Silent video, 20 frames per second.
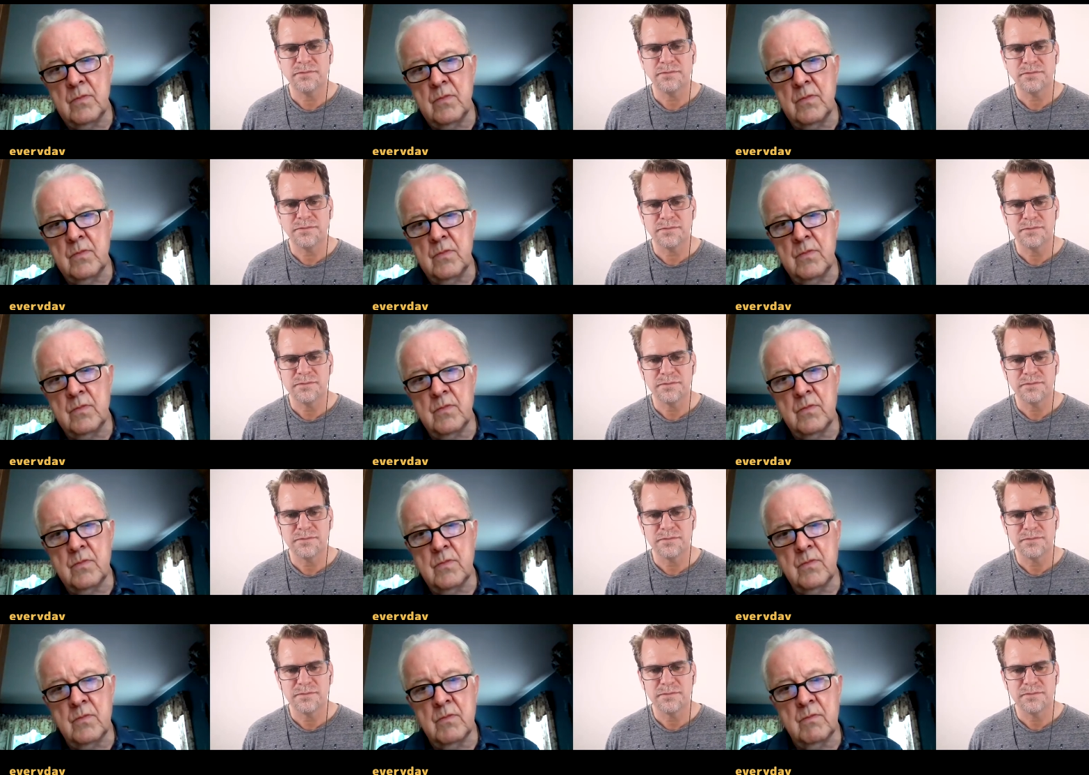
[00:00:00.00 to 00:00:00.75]

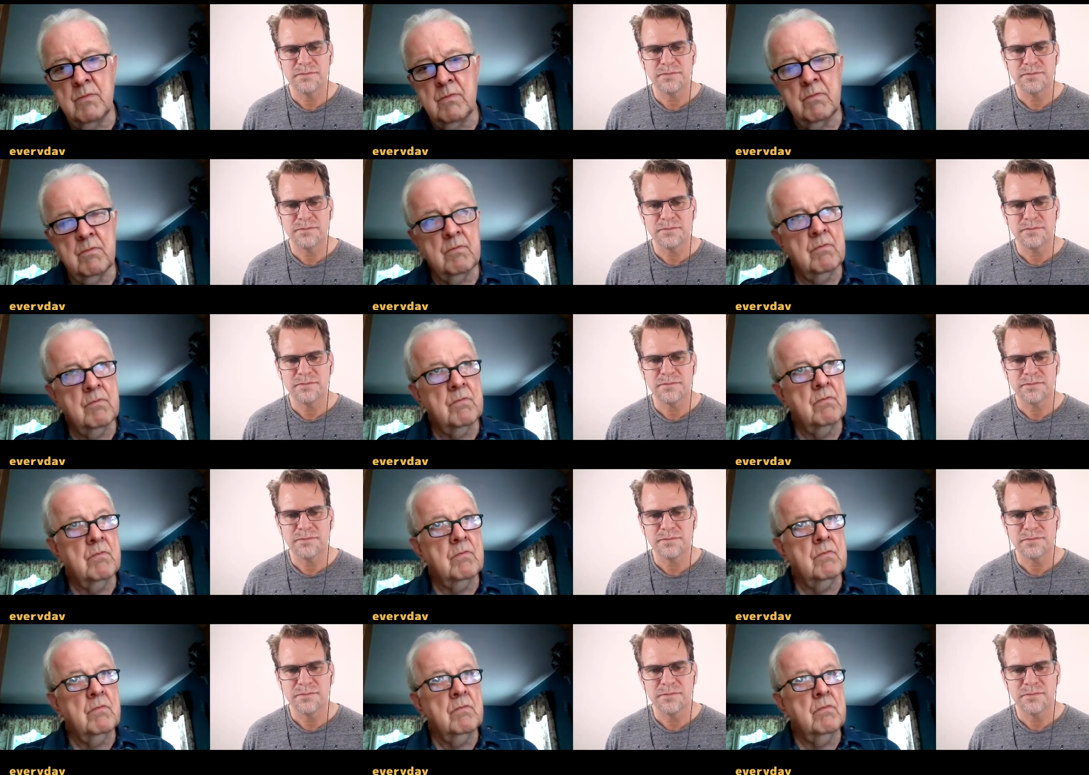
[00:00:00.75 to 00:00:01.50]

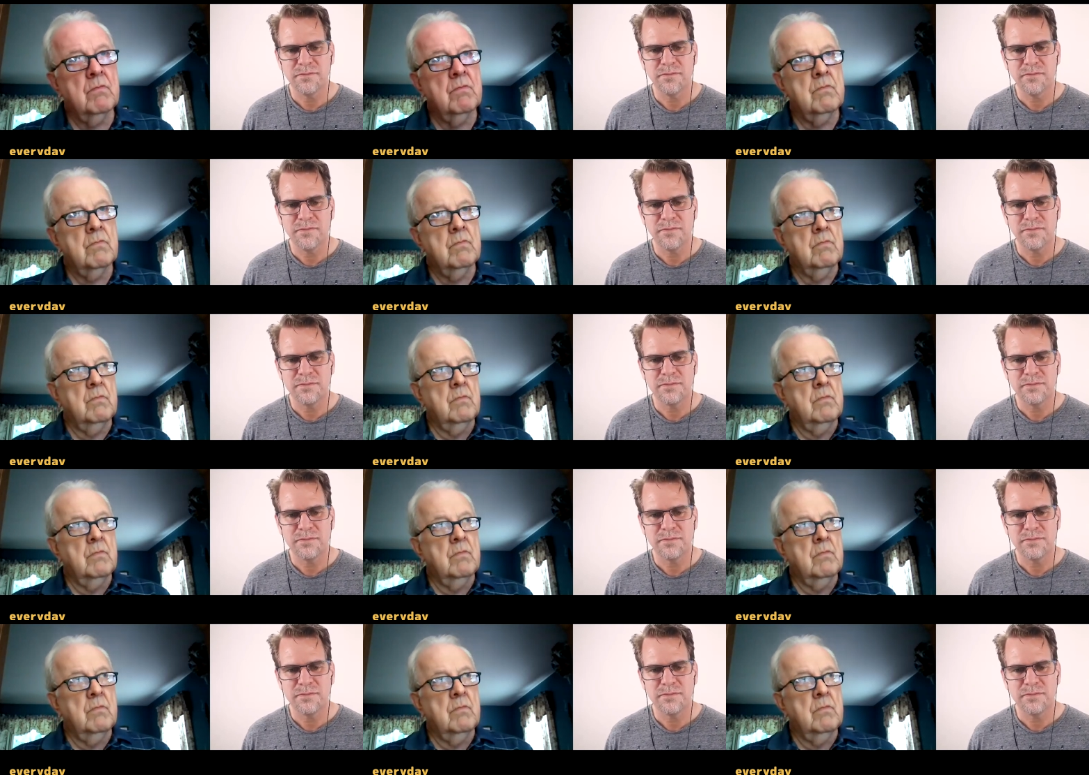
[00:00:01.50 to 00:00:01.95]
Nothing is said.